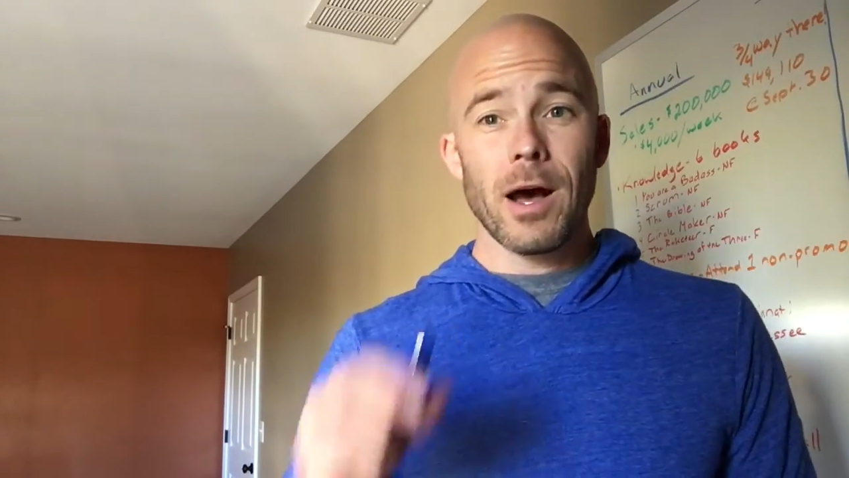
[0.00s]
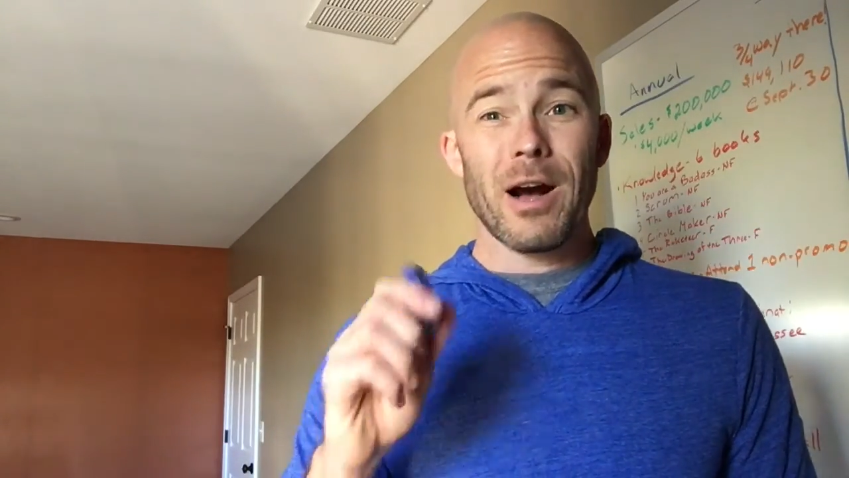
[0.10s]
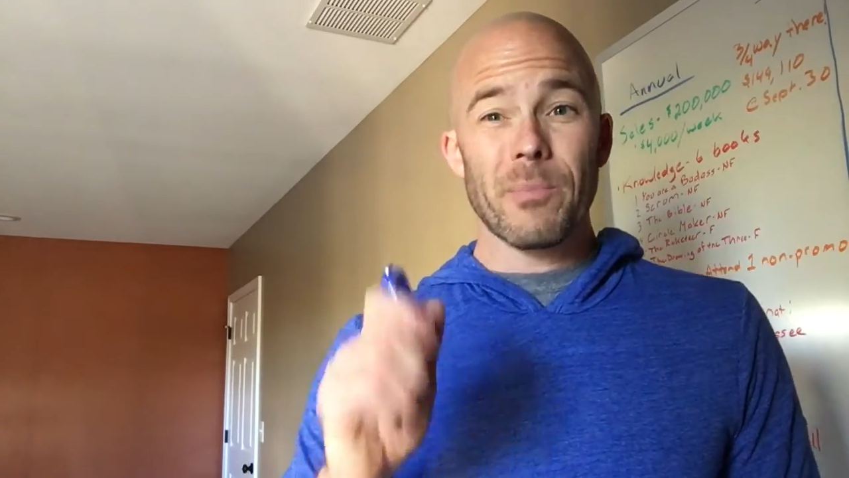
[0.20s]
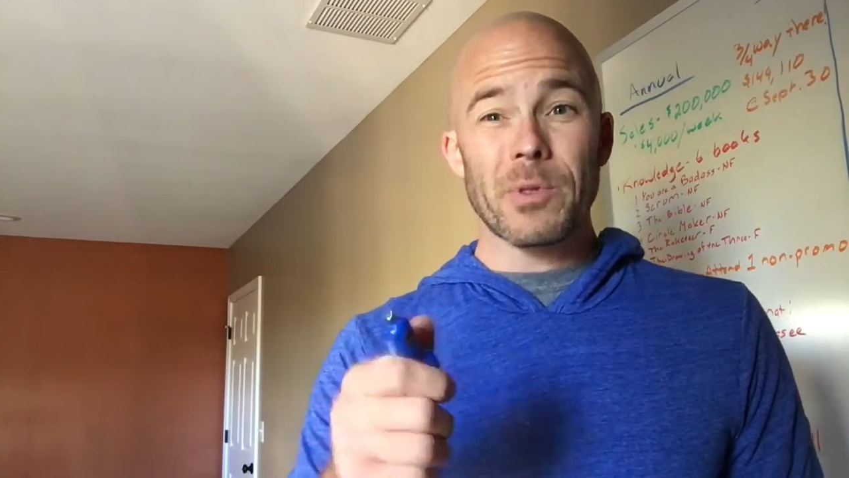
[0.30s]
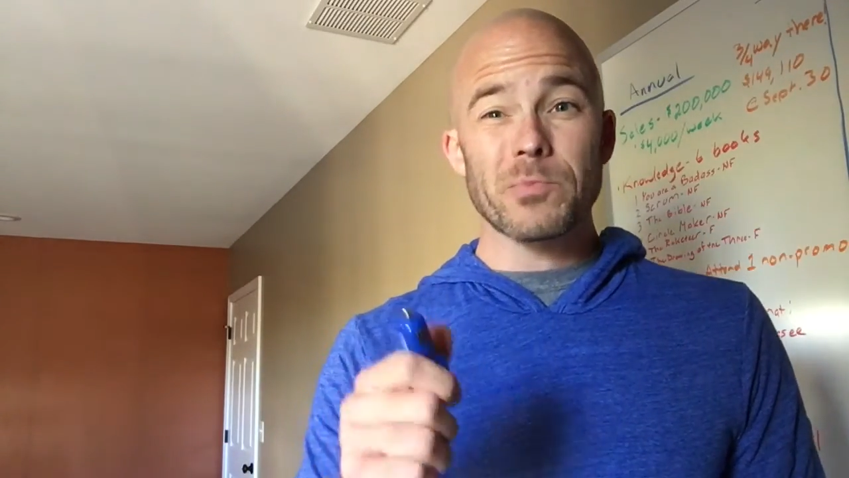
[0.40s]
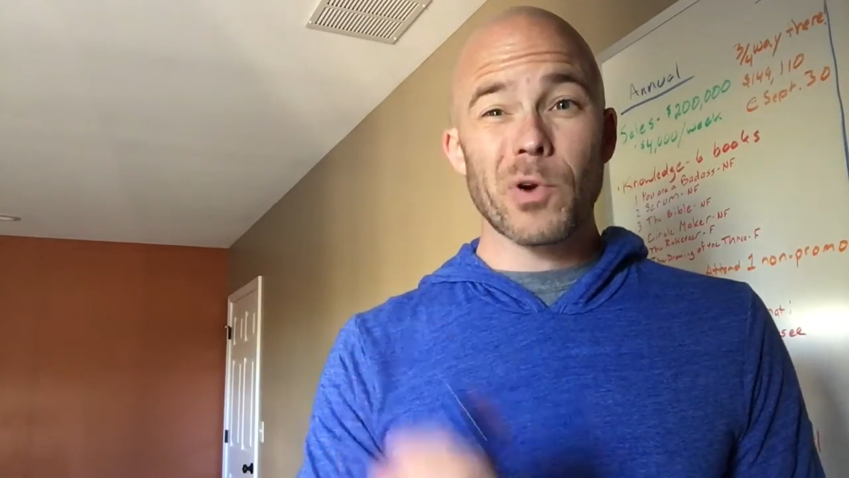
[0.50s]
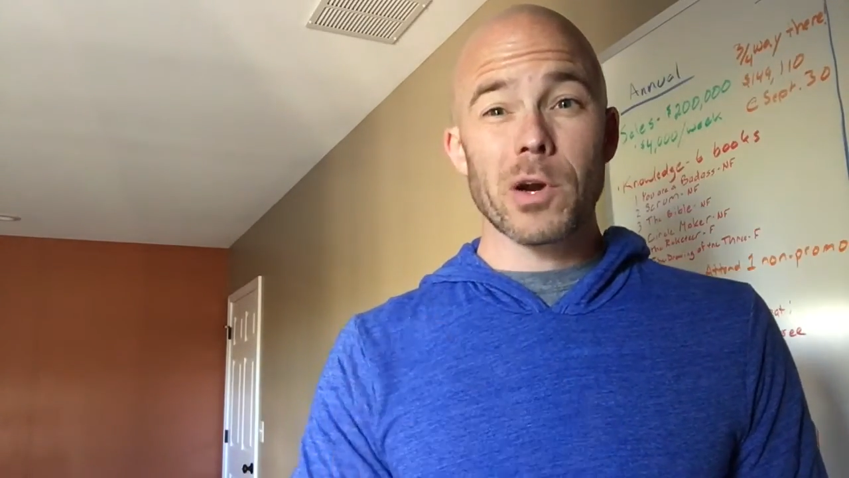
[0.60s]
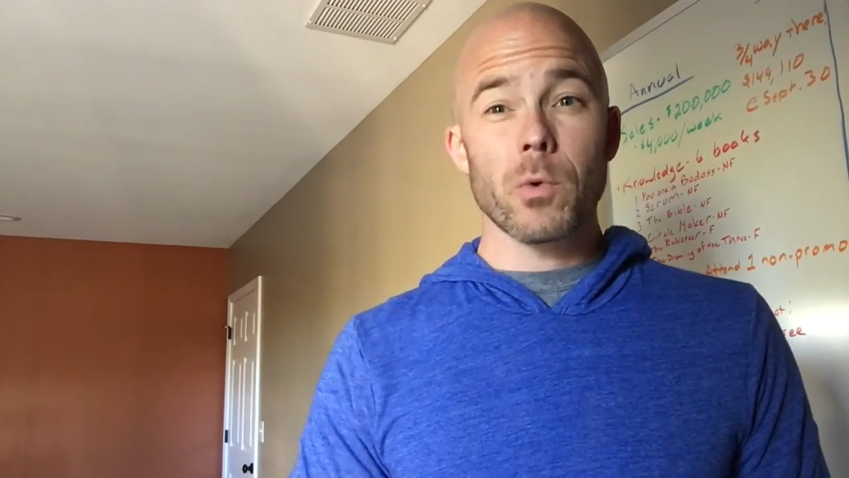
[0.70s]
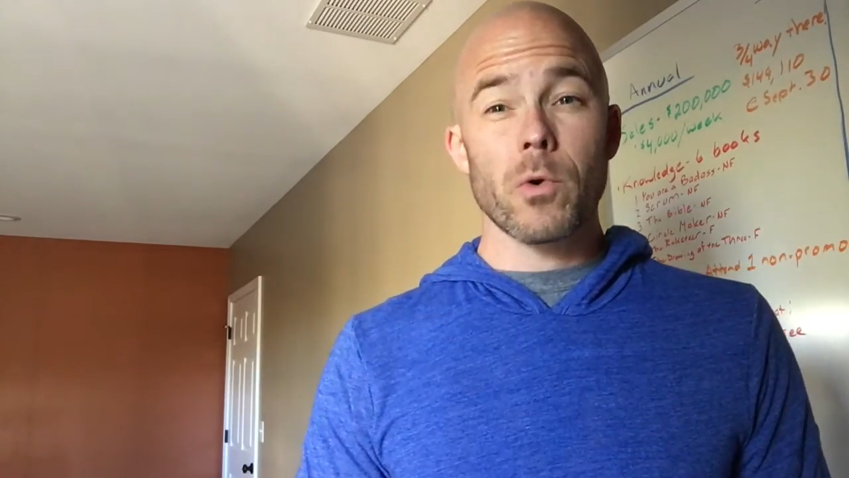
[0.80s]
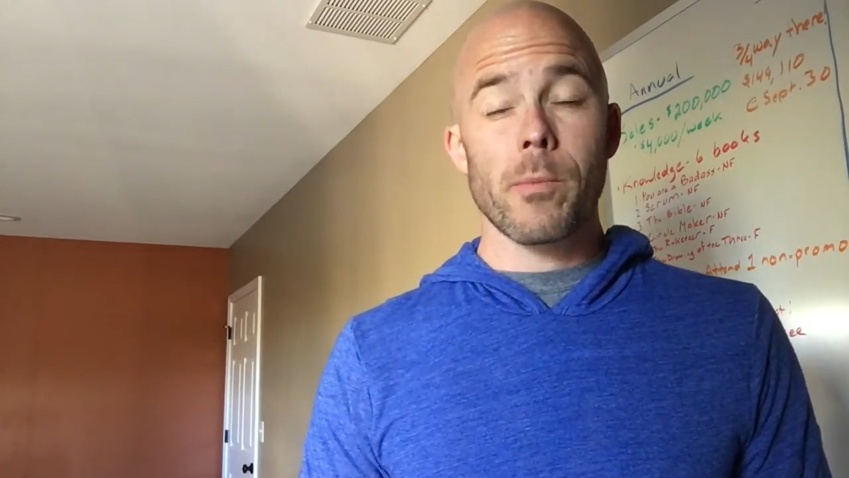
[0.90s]
Um, this
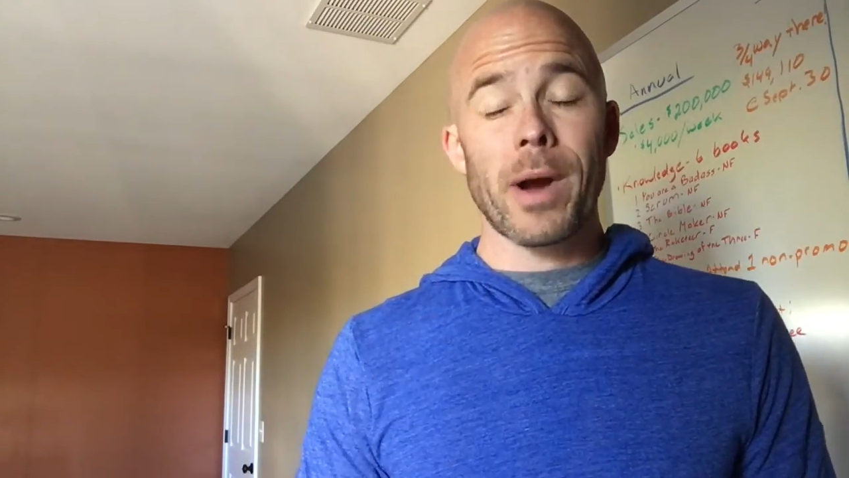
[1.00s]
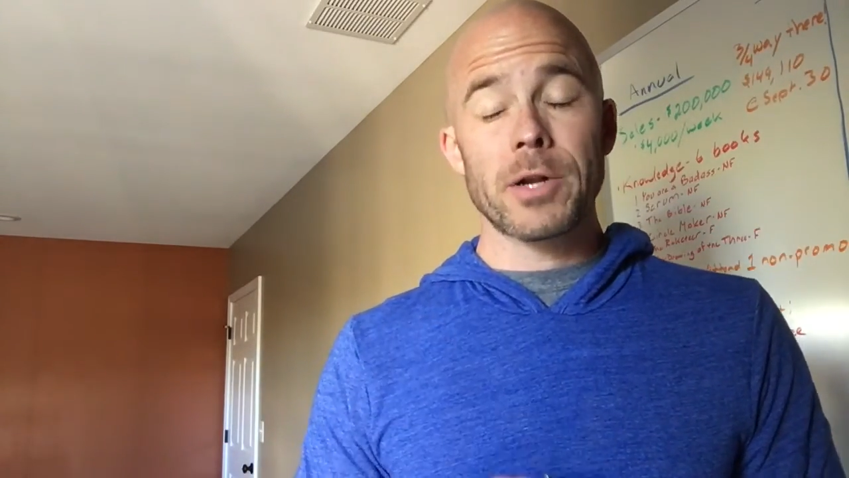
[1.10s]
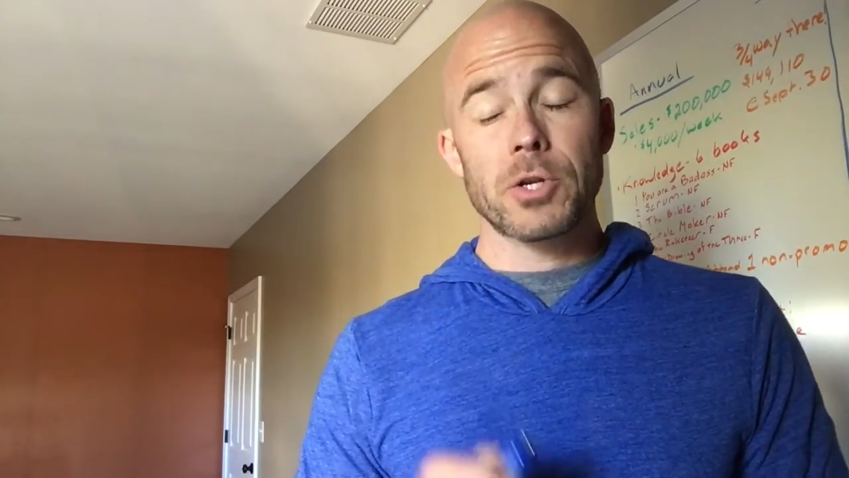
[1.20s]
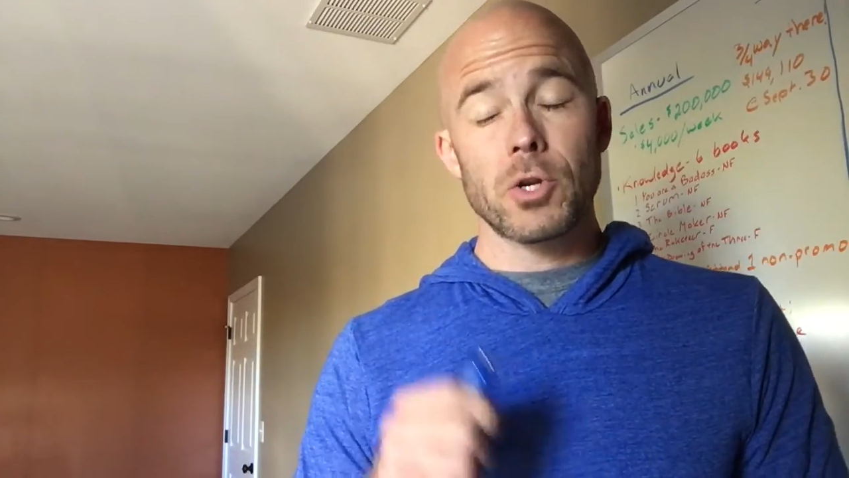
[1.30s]
product will remind